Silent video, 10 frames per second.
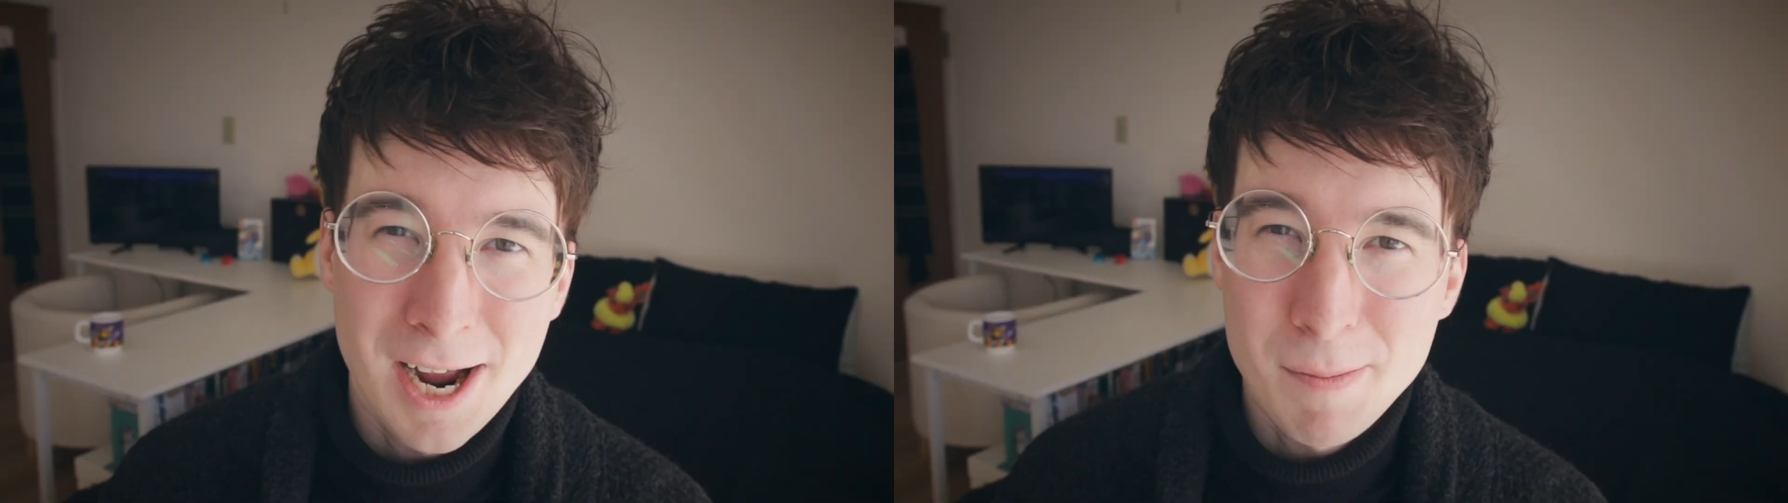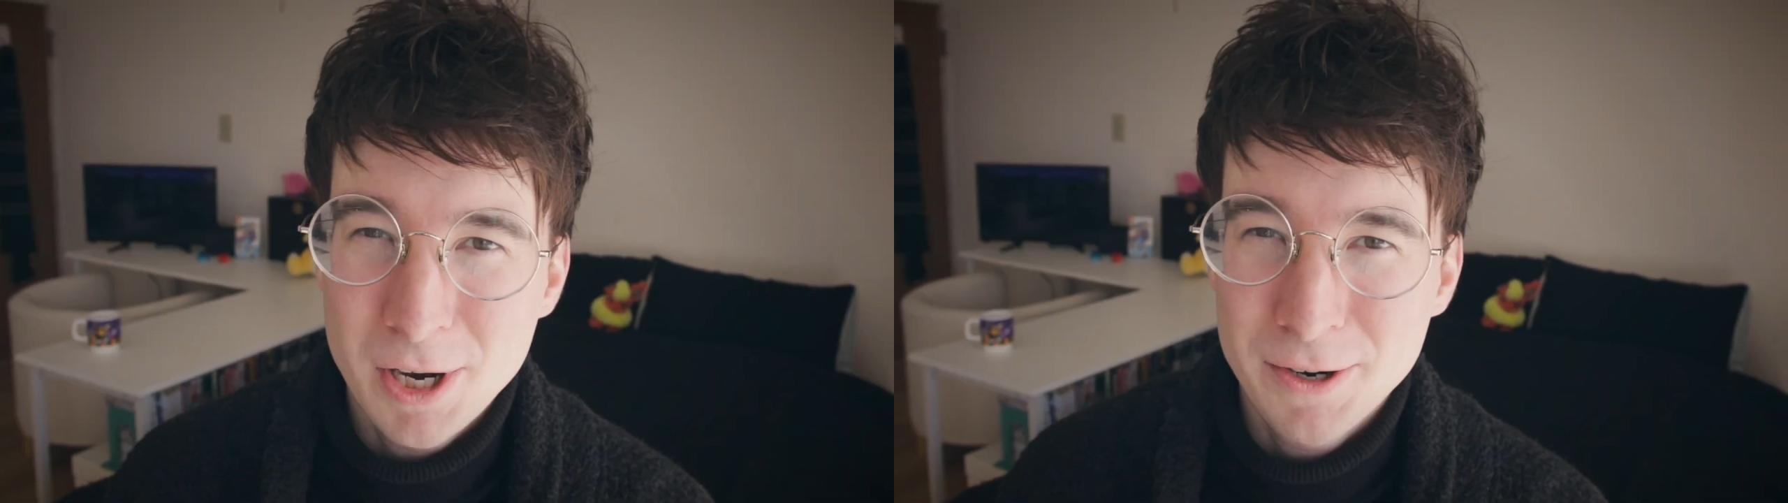
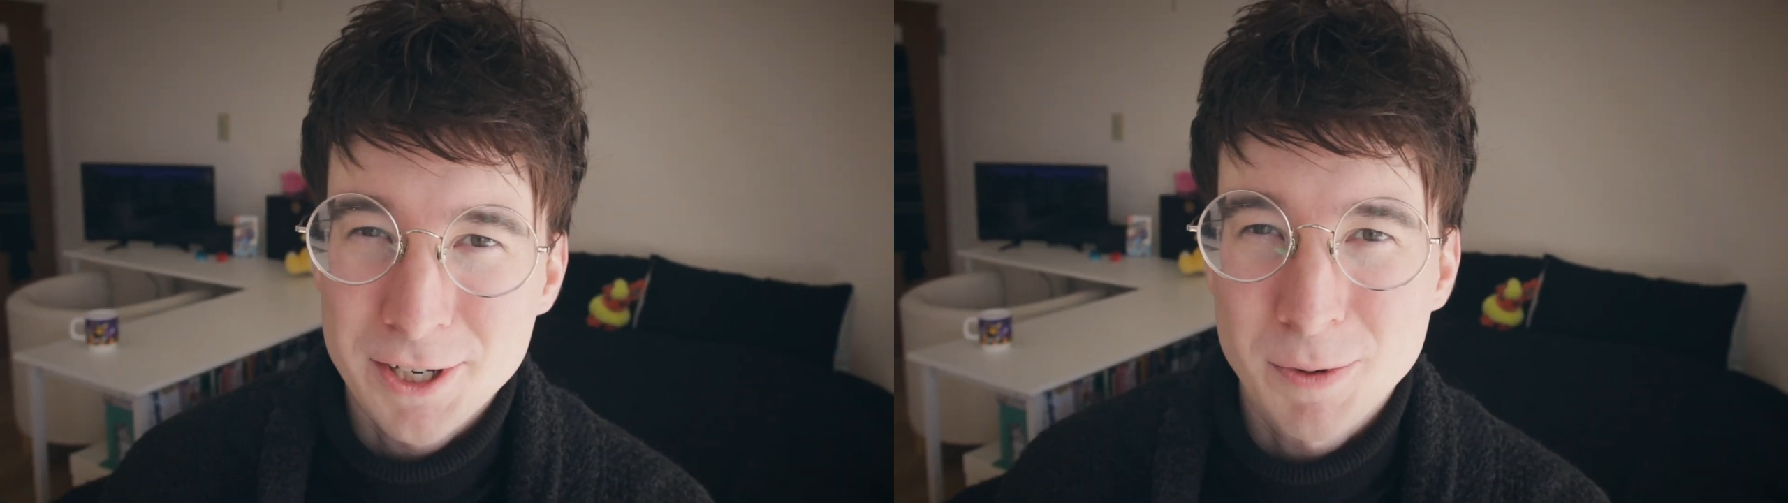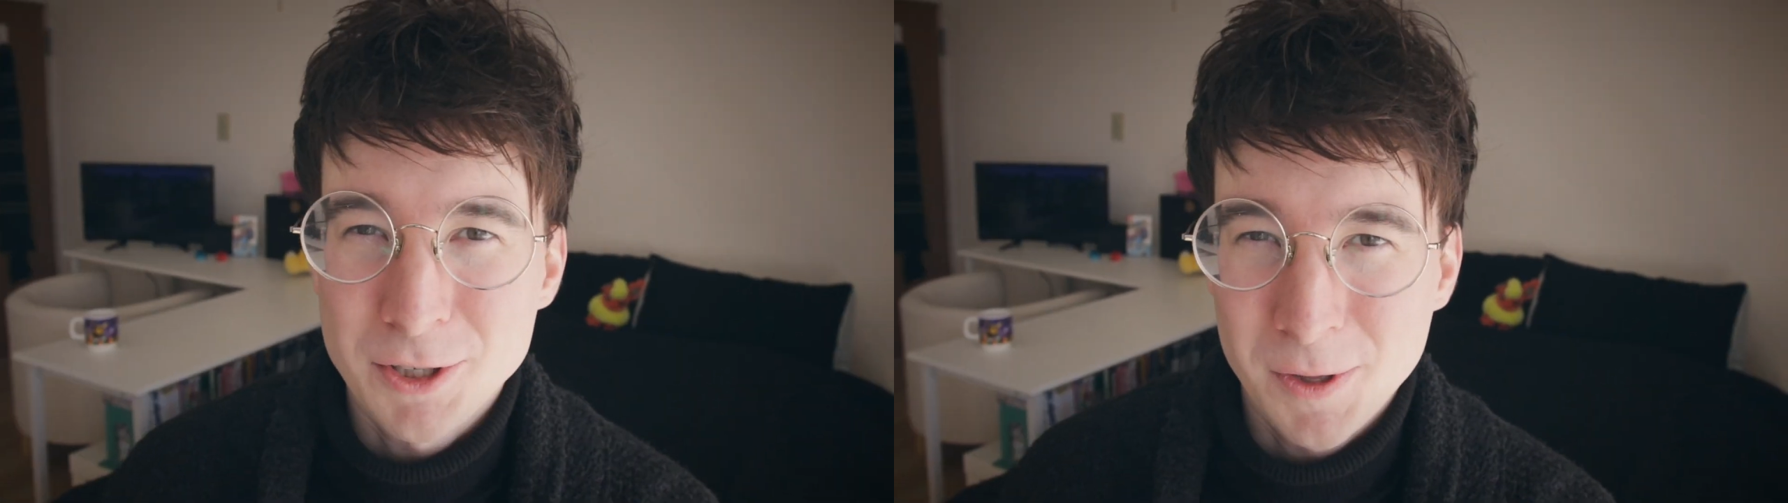I'm
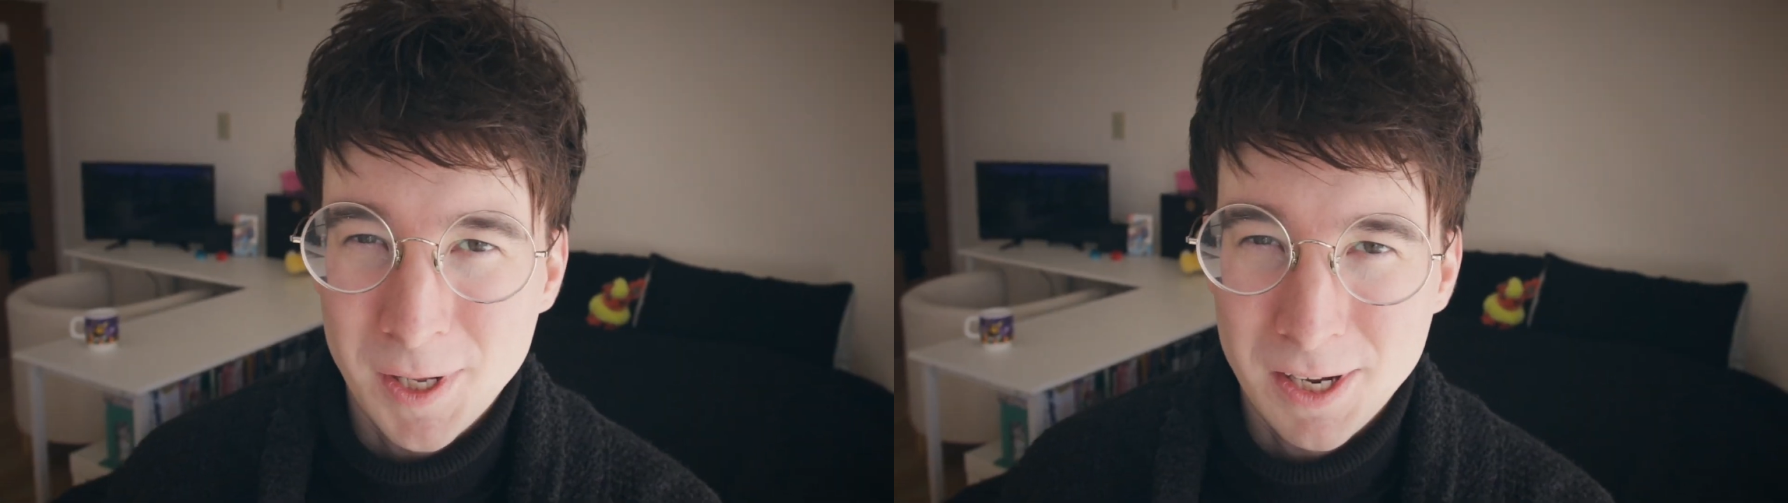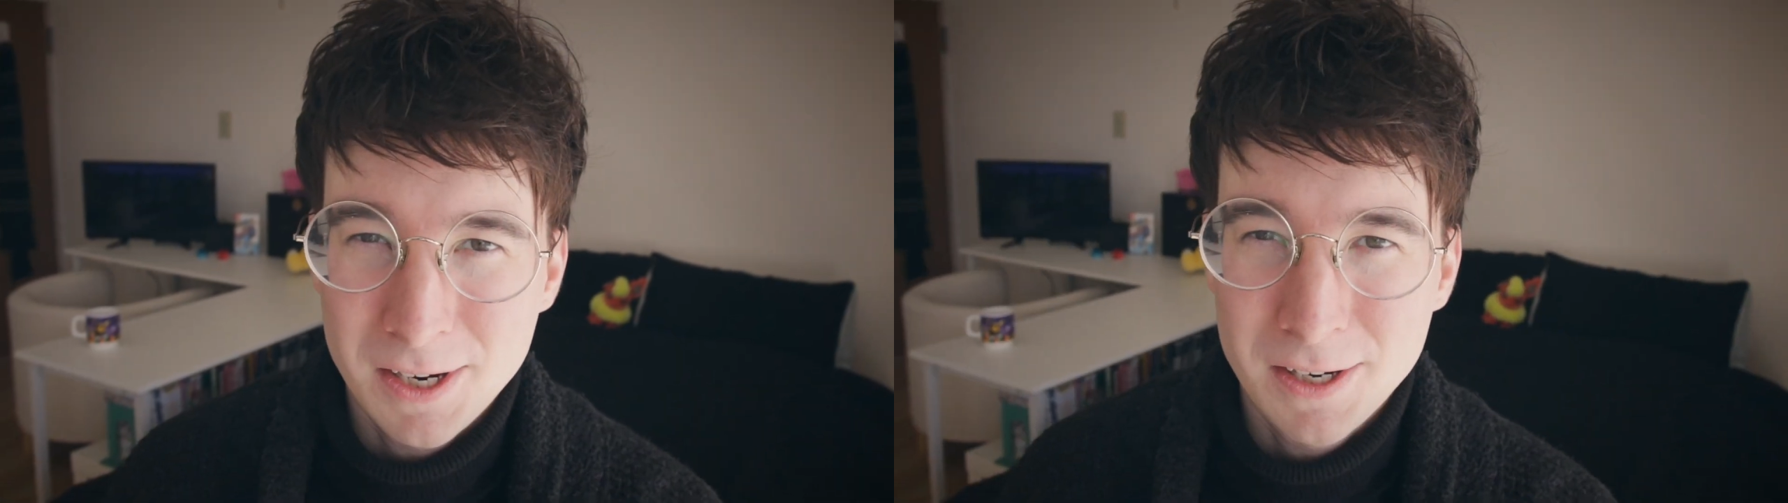curious what you think.